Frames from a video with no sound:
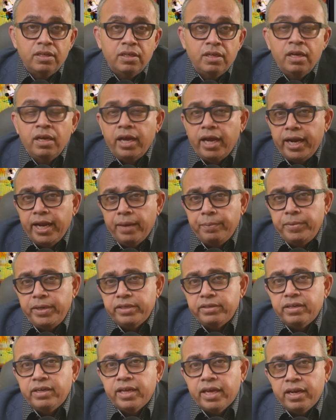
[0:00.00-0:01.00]

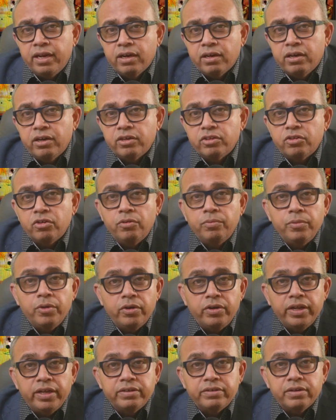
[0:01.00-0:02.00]
Adaptation can occur through
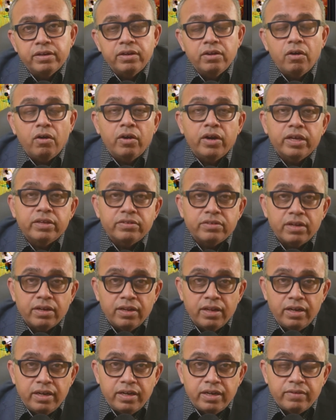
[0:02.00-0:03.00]
mutation or
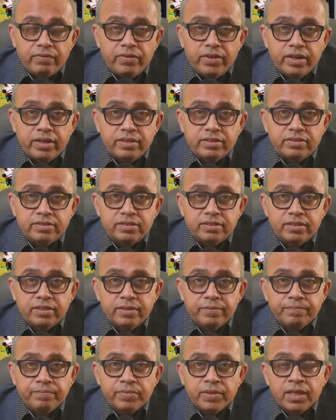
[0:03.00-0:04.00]
external interference.
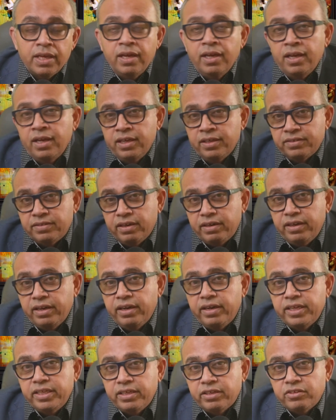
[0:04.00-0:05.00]
Certain
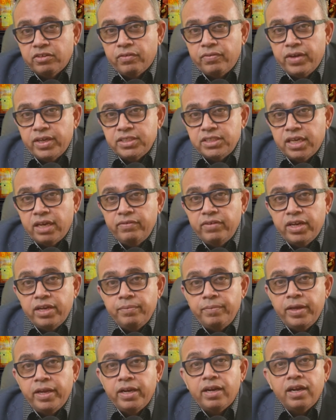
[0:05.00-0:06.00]
regions of HIV
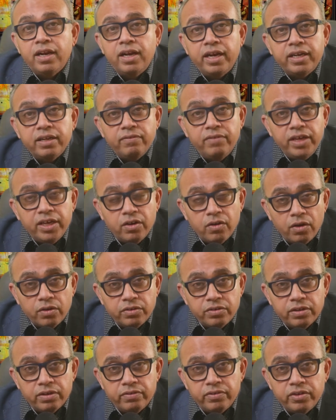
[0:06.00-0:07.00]
remain relatively
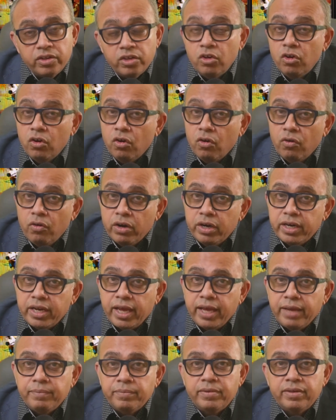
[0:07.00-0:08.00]
conserved over
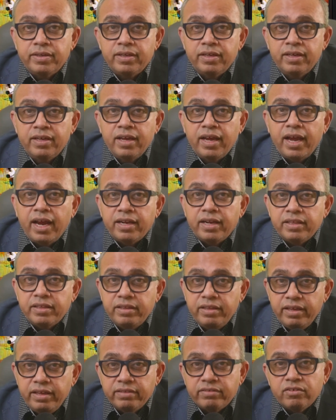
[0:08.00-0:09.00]
time, and
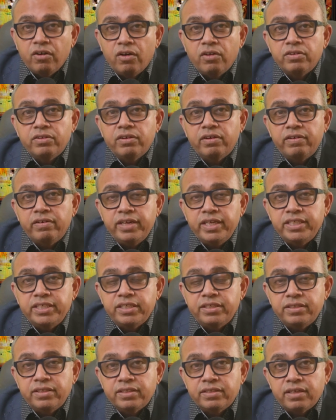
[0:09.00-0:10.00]
these conserved
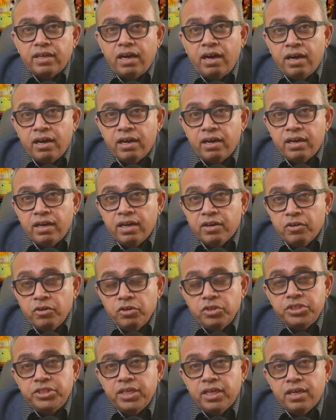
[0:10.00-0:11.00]
regions are
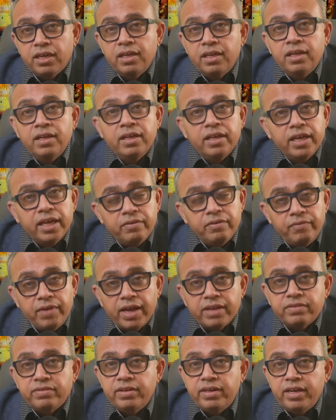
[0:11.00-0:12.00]
crucial in
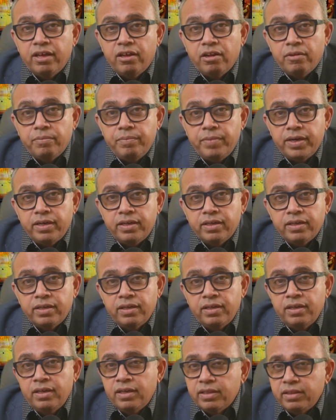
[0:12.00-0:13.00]
vaccine development.
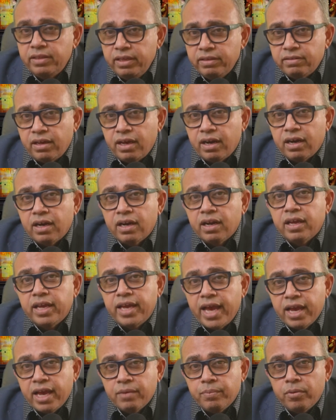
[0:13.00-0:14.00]
These are
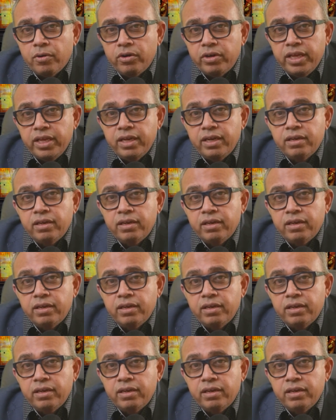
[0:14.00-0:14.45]
GAG protein,